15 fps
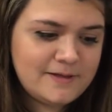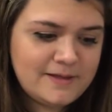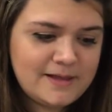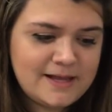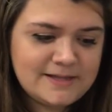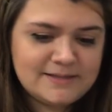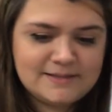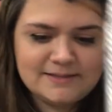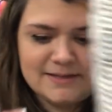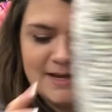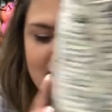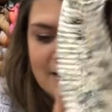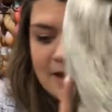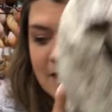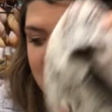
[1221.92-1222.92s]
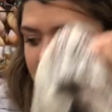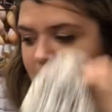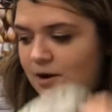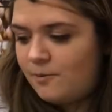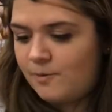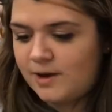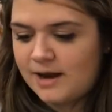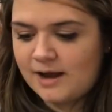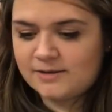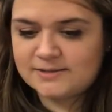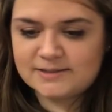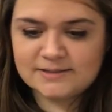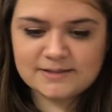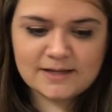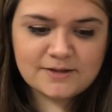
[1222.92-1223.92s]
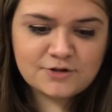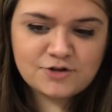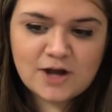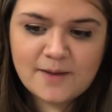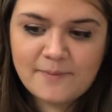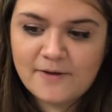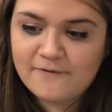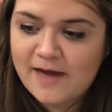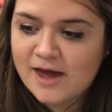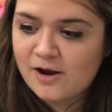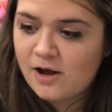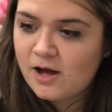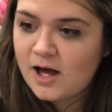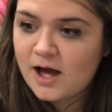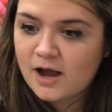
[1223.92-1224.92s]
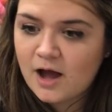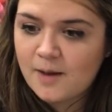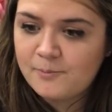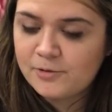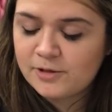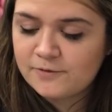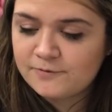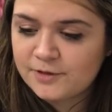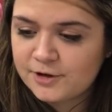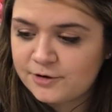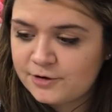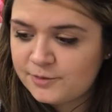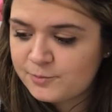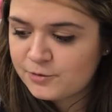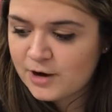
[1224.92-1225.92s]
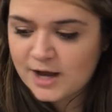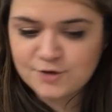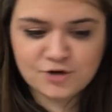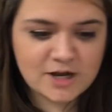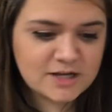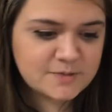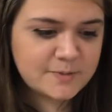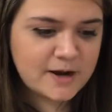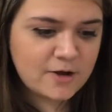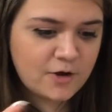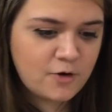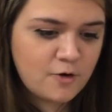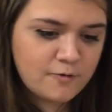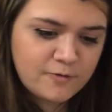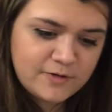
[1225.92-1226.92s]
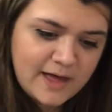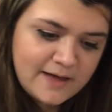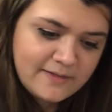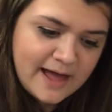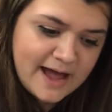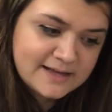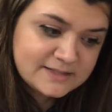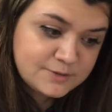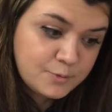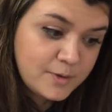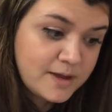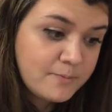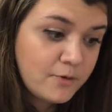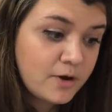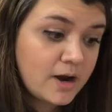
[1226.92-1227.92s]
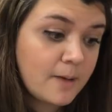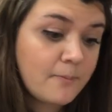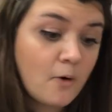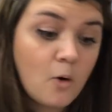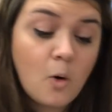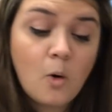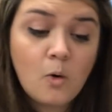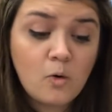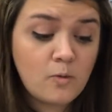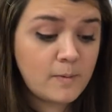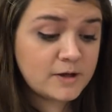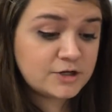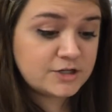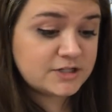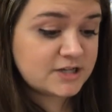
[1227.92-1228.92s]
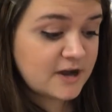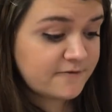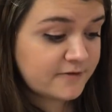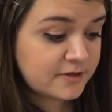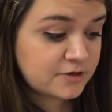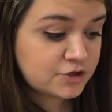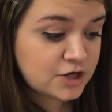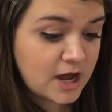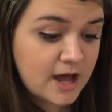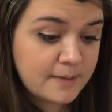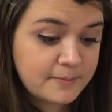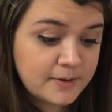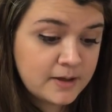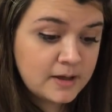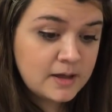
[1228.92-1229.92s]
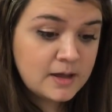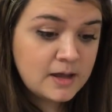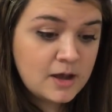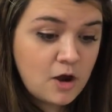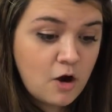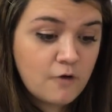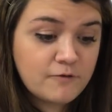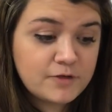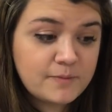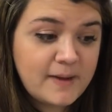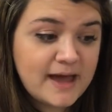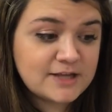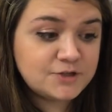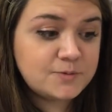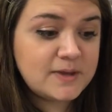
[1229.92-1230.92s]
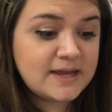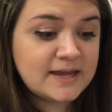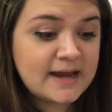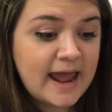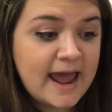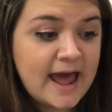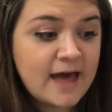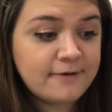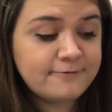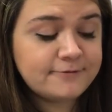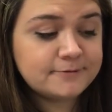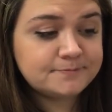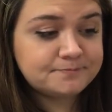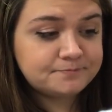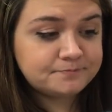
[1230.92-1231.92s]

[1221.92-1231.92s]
Let's see. What else is on the shop? I've got a couple of little projects, but I'll go over that last. We put up a whole bunch of stuff on the shop over the past week and a half.